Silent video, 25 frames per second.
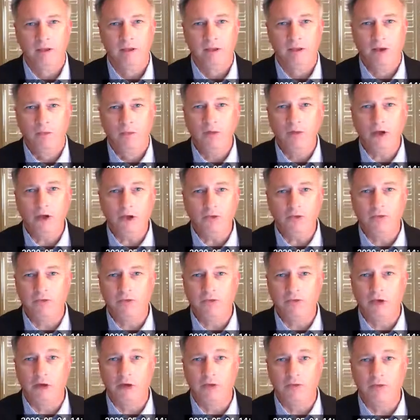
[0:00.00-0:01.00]
We
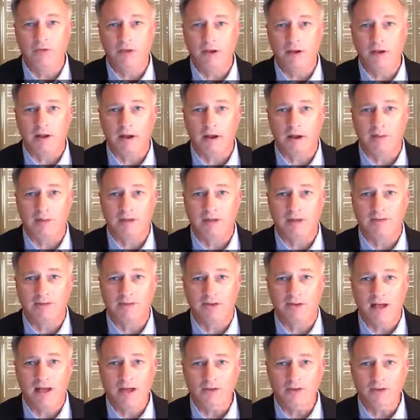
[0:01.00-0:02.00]
also know that
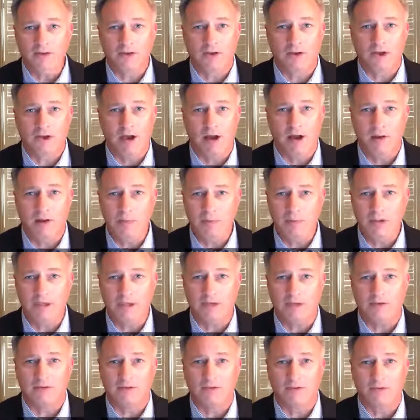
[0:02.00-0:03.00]
it's not just
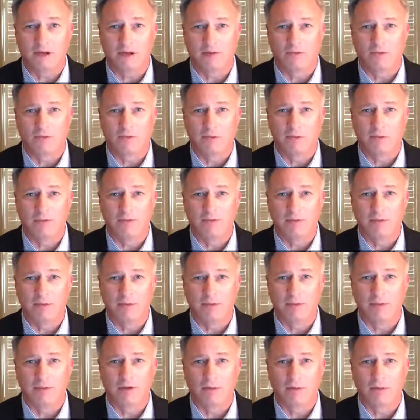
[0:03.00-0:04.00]
companies that are forcing
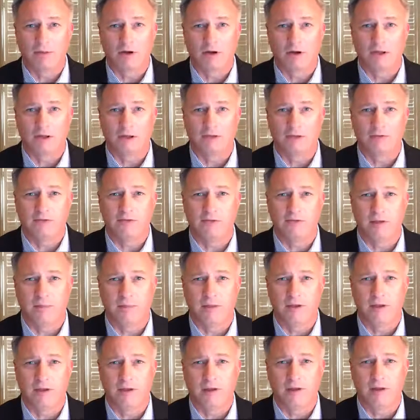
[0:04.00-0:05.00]
people to work in
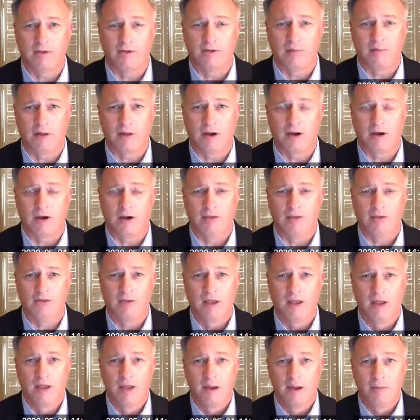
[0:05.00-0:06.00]
some
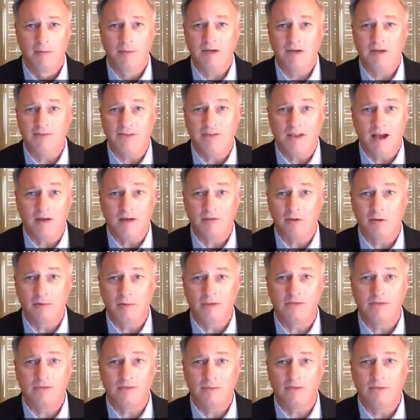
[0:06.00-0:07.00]
areas, but it's
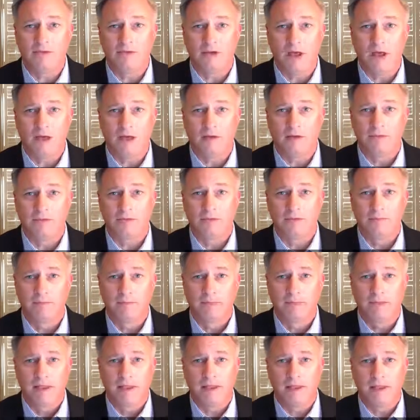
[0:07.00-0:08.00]
governments themselves.
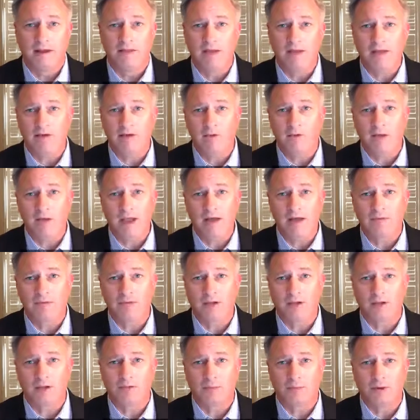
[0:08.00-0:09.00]
And I think we have
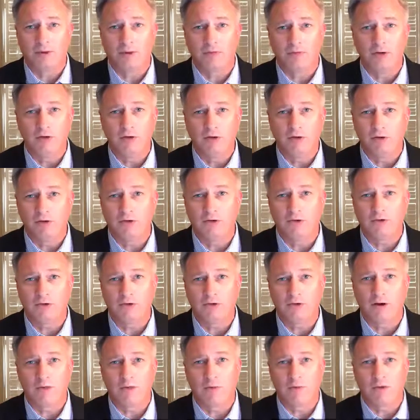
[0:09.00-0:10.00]
to express real
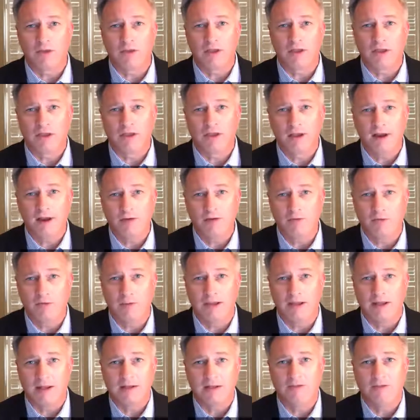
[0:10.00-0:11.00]
concern where the
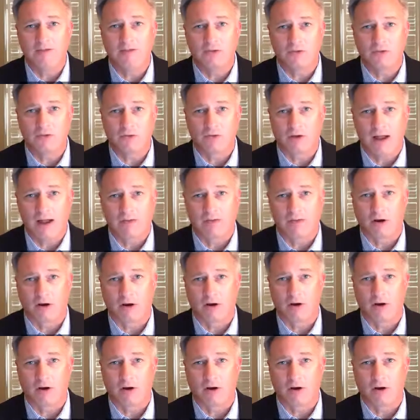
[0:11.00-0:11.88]
government is the trafficker.